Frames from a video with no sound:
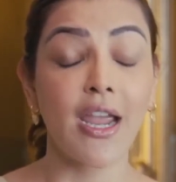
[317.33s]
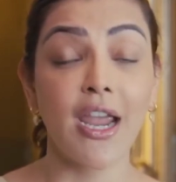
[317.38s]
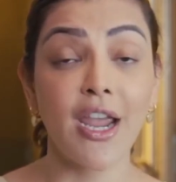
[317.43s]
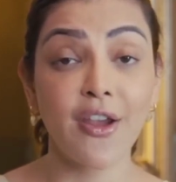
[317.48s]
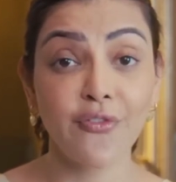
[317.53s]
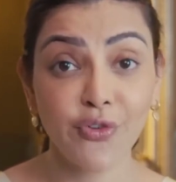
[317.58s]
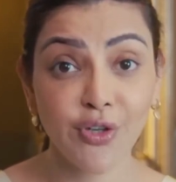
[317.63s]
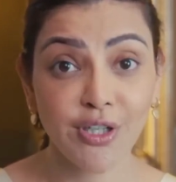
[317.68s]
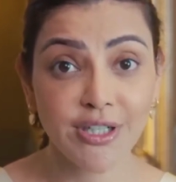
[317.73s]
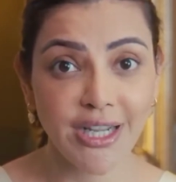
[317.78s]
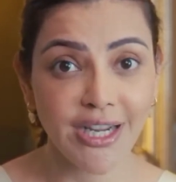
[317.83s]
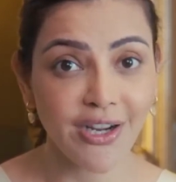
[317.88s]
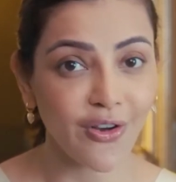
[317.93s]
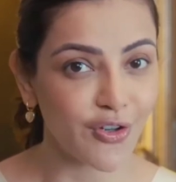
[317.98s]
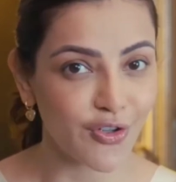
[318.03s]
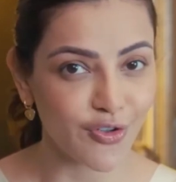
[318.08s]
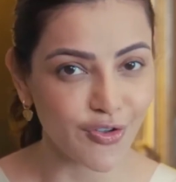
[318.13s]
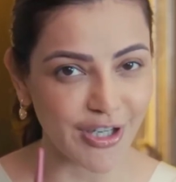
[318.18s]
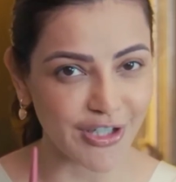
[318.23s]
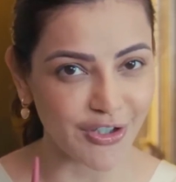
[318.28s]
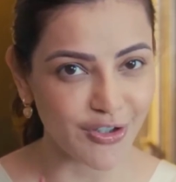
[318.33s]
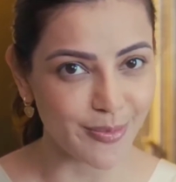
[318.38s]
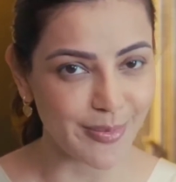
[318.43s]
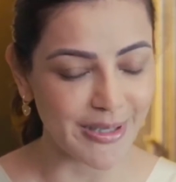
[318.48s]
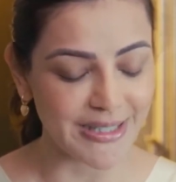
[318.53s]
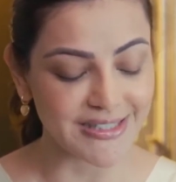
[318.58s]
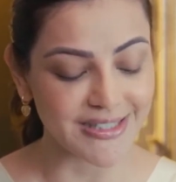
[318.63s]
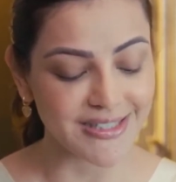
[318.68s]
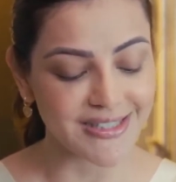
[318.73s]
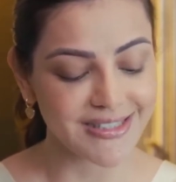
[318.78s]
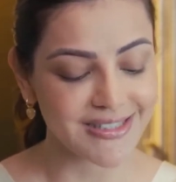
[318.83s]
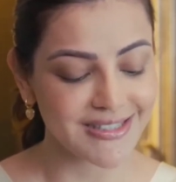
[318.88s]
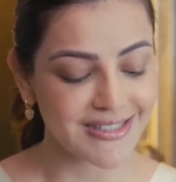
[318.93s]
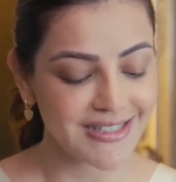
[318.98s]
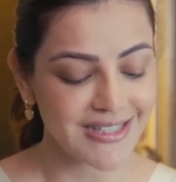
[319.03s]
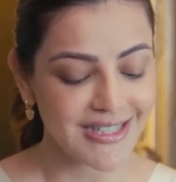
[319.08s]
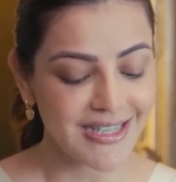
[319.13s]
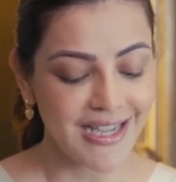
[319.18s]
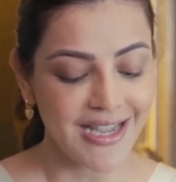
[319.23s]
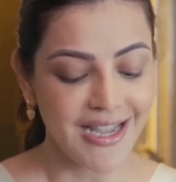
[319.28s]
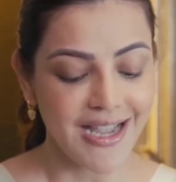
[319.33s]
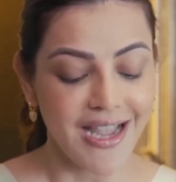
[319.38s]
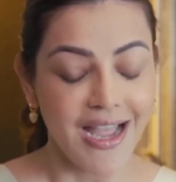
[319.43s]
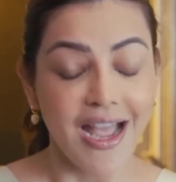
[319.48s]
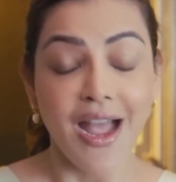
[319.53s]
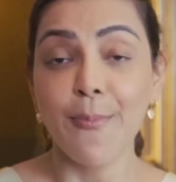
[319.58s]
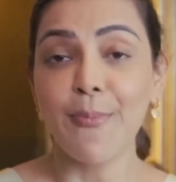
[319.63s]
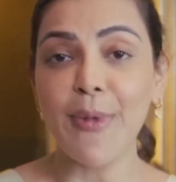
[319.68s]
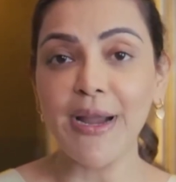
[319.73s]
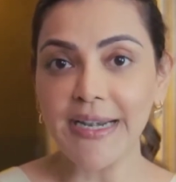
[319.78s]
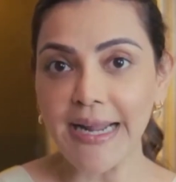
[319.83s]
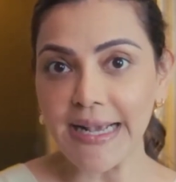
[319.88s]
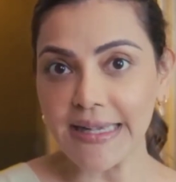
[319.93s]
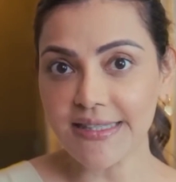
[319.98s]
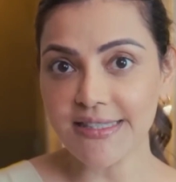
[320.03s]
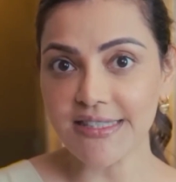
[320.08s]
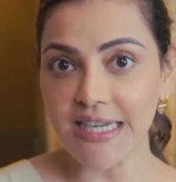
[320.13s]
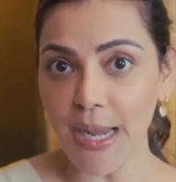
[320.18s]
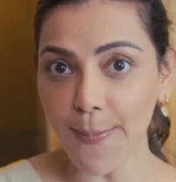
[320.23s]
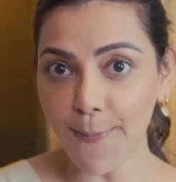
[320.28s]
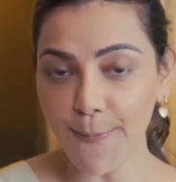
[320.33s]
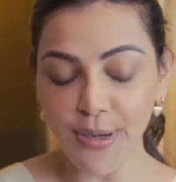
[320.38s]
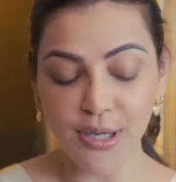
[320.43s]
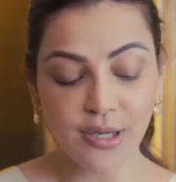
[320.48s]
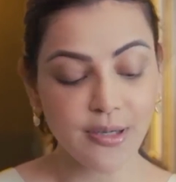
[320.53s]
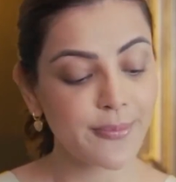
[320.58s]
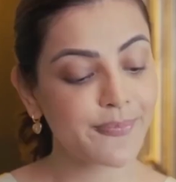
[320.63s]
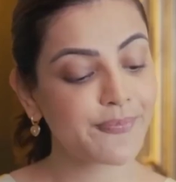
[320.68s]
every day on a regular basis. My next step